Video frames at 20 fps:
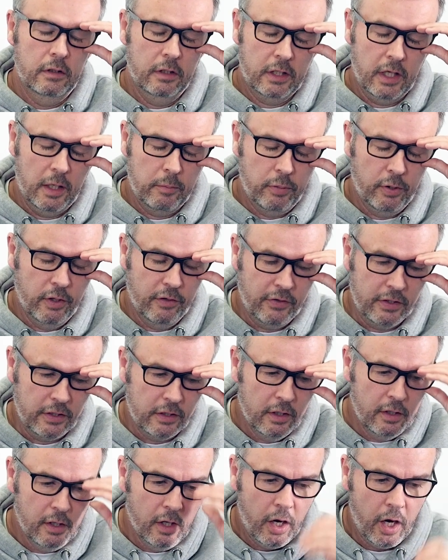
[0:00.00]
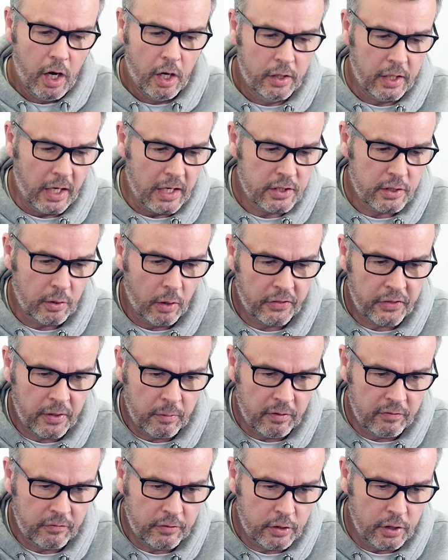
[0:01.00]
Okay, perfect. Okay, so I think
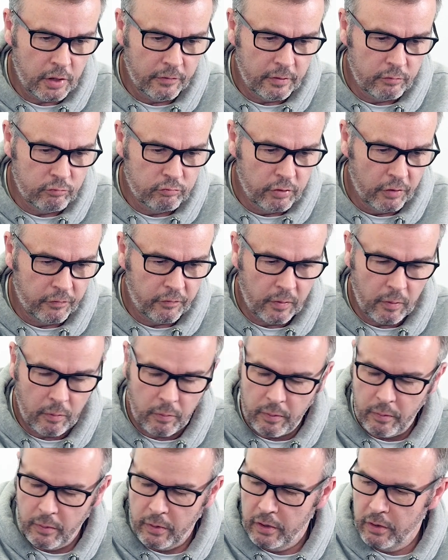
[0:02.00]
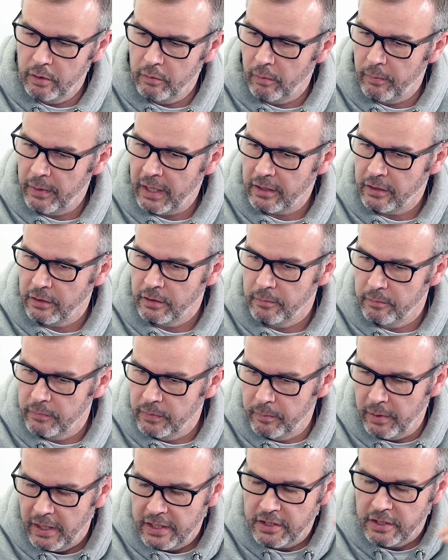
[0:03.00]
we've covered roughly what we had in the
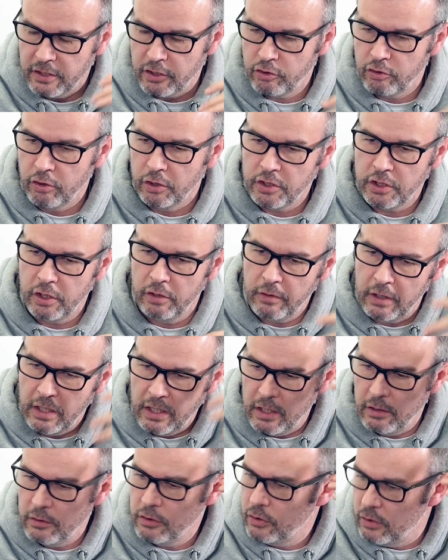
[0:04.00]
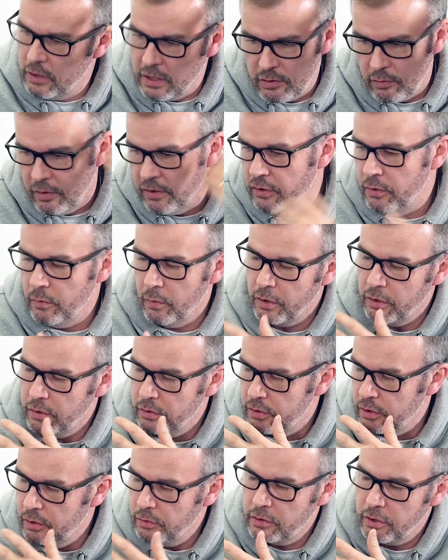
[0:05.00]
basic structure. Is there anything you want to
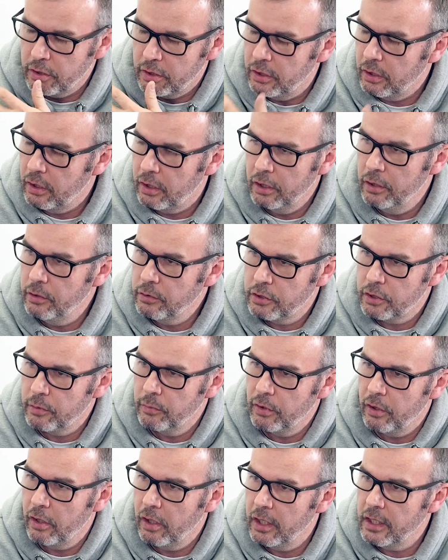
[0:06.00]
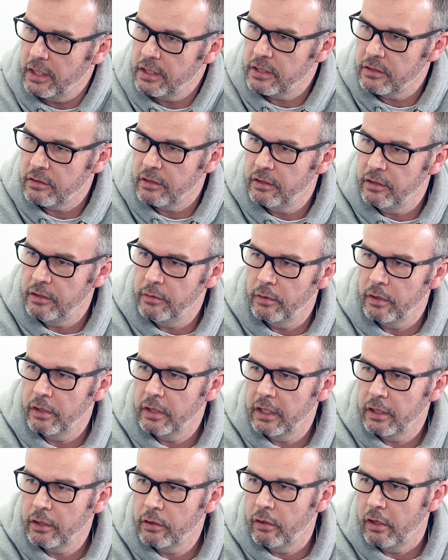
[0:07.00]
do to conclude, summarise? Is there anything you want to
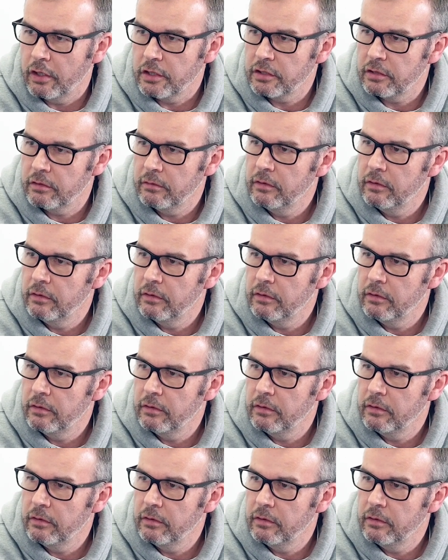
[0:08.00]
get across?